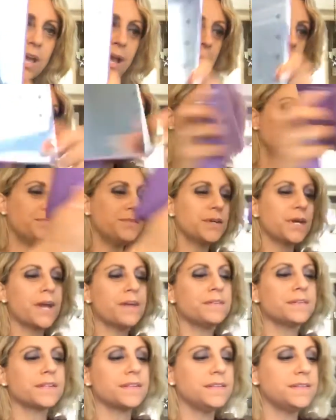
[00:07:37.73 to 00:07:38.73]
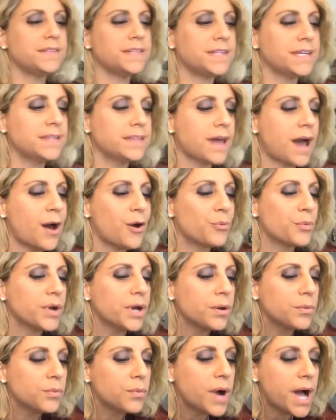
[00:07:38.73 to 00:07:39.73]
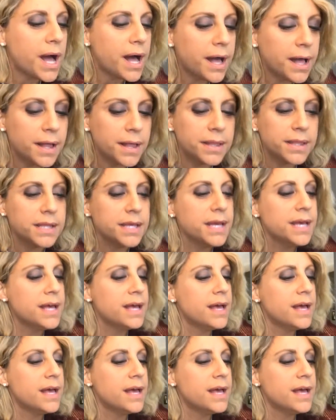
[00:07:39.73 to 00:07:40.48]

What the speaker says: I don't know if you guys can see that real well.